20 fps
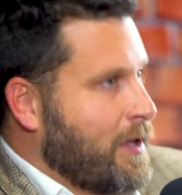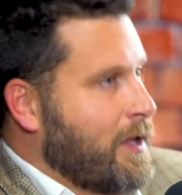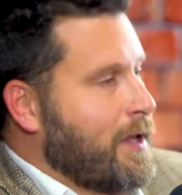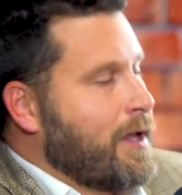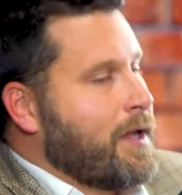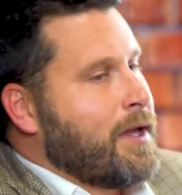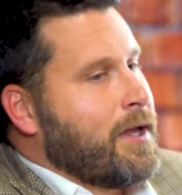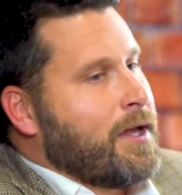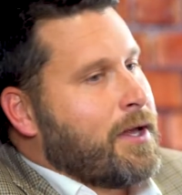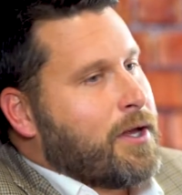Yeah.
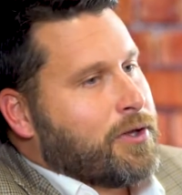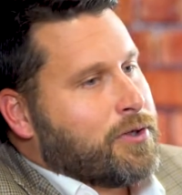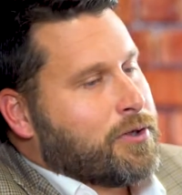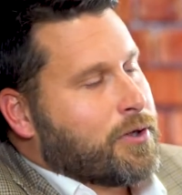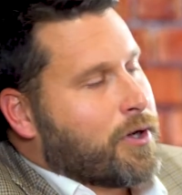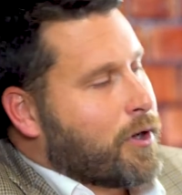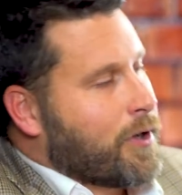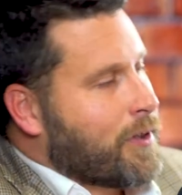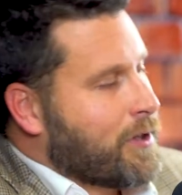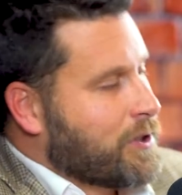You
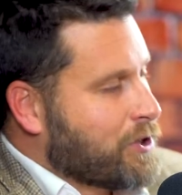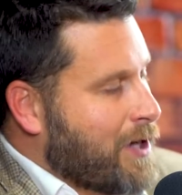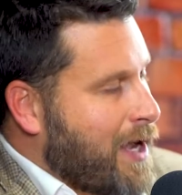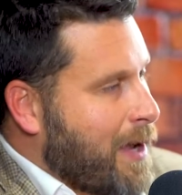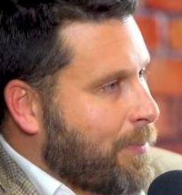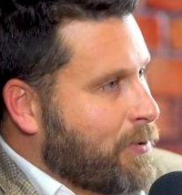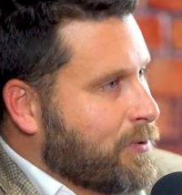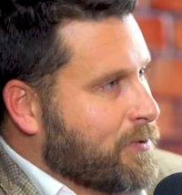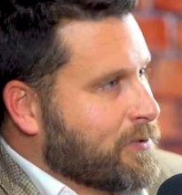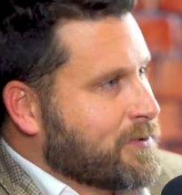go to the
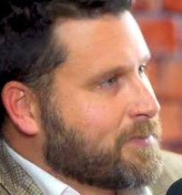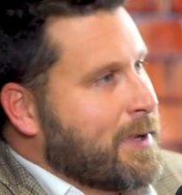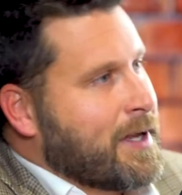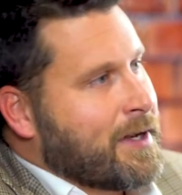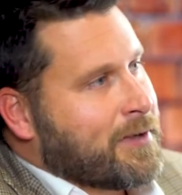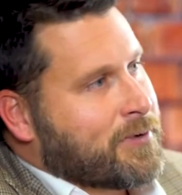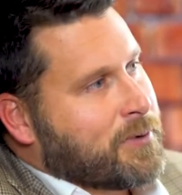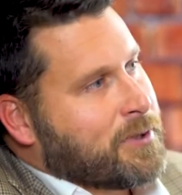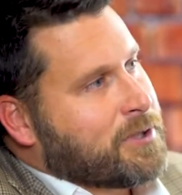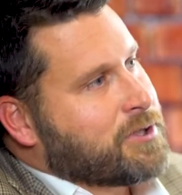chapels,
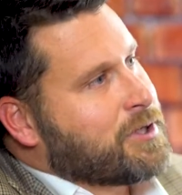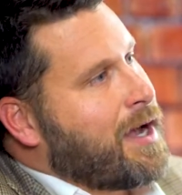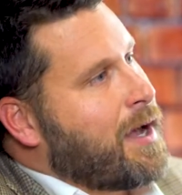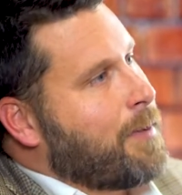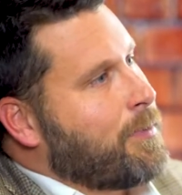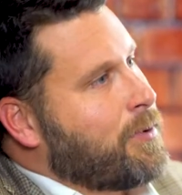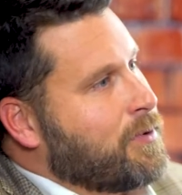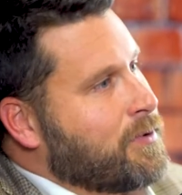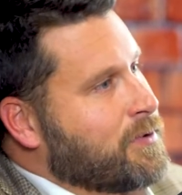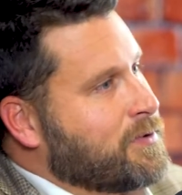mandatory
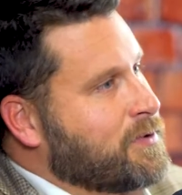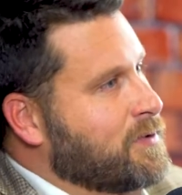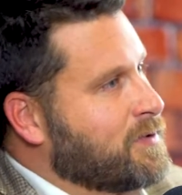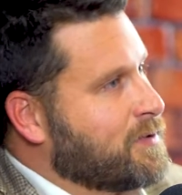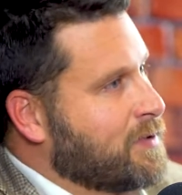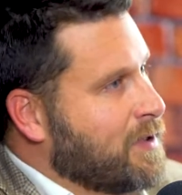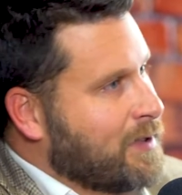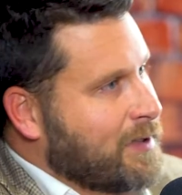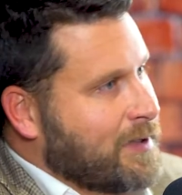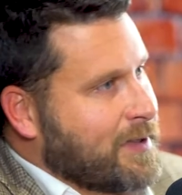chapels, you
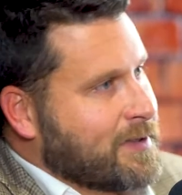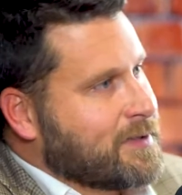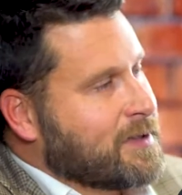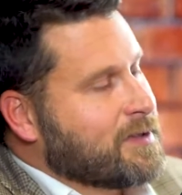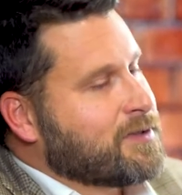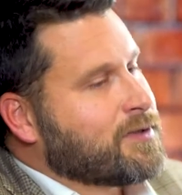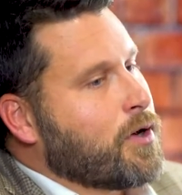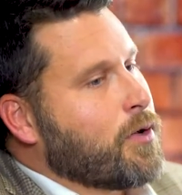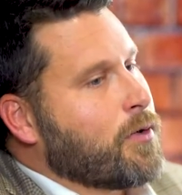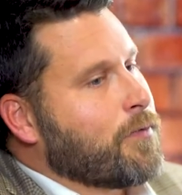sit and listen.
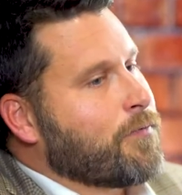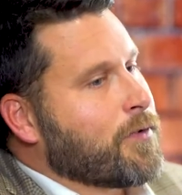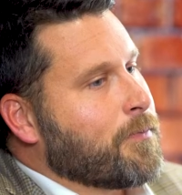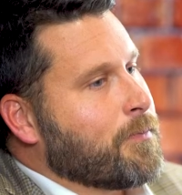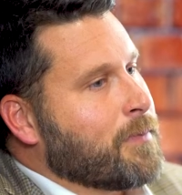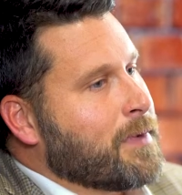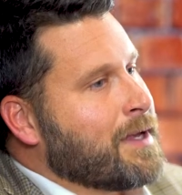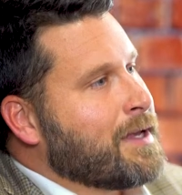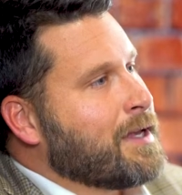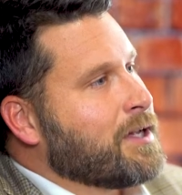So for
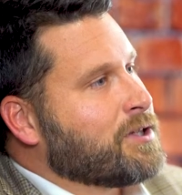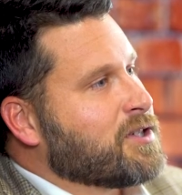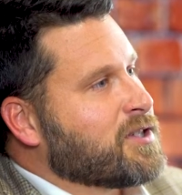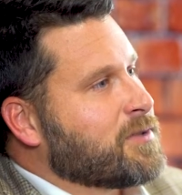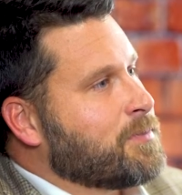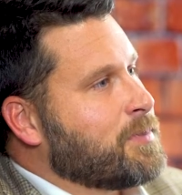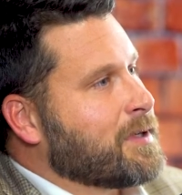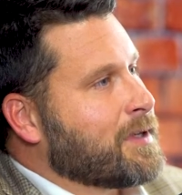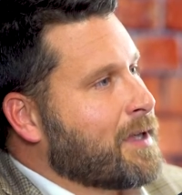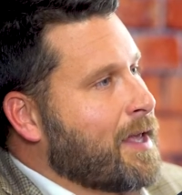me, it
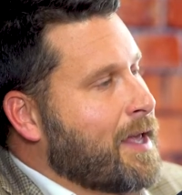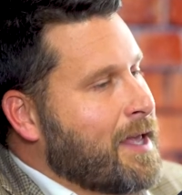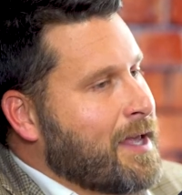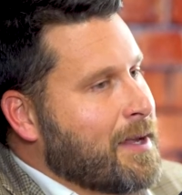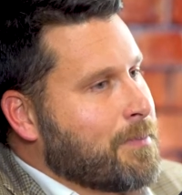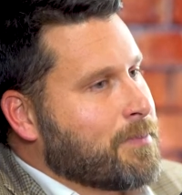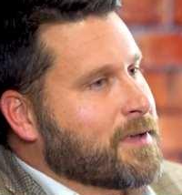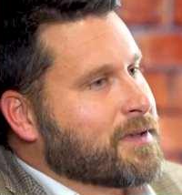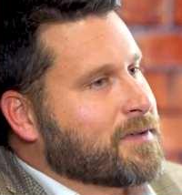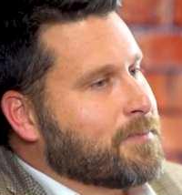just
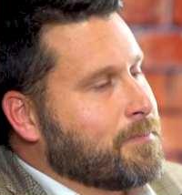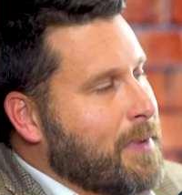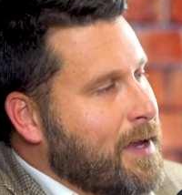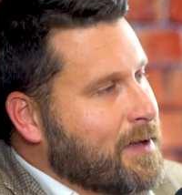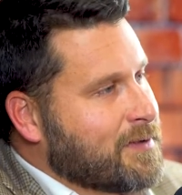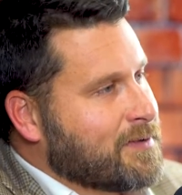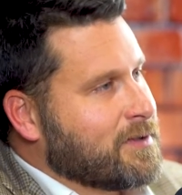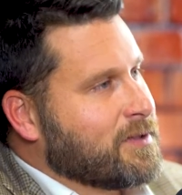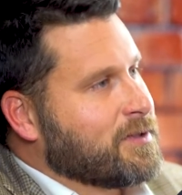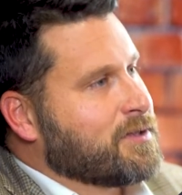became this
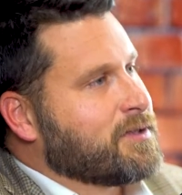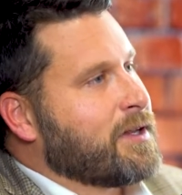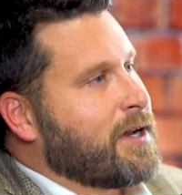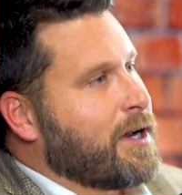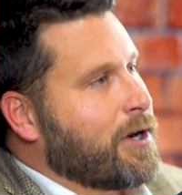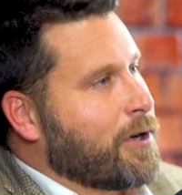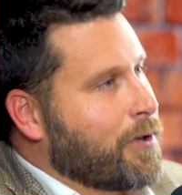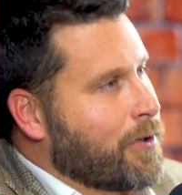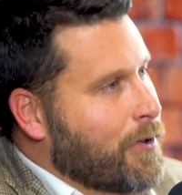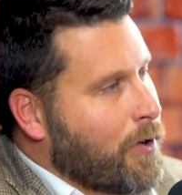message that
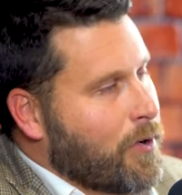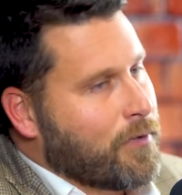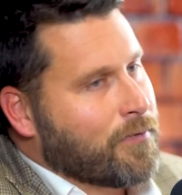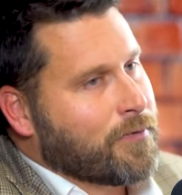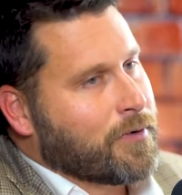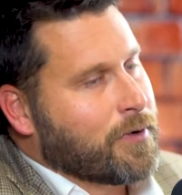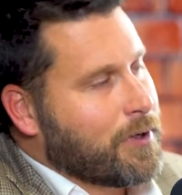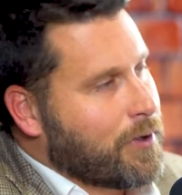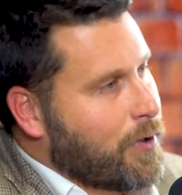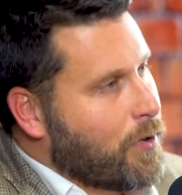I heard
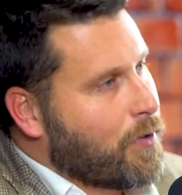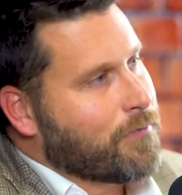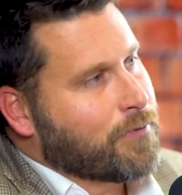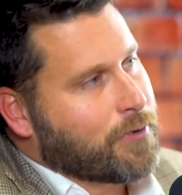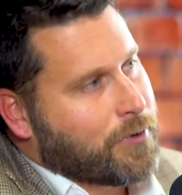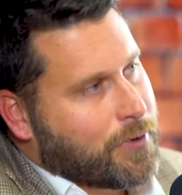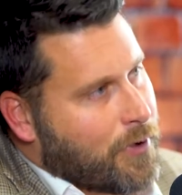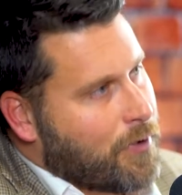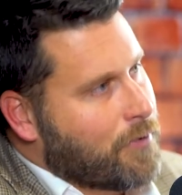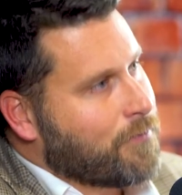over and
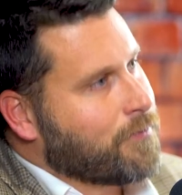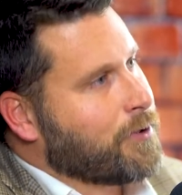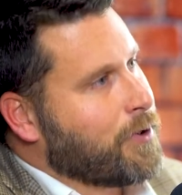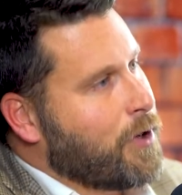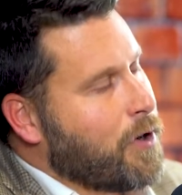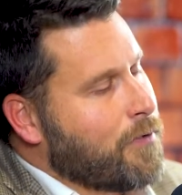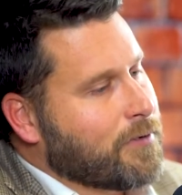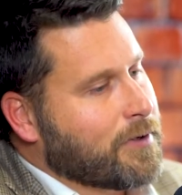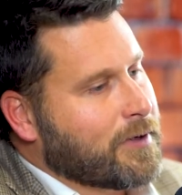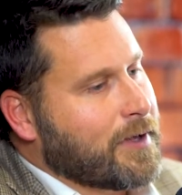over and over and
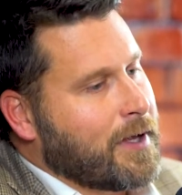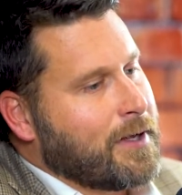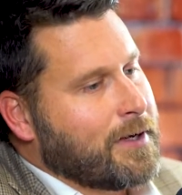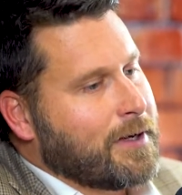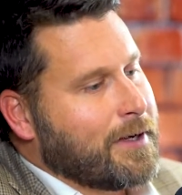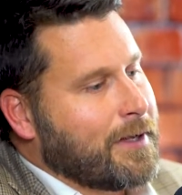over again.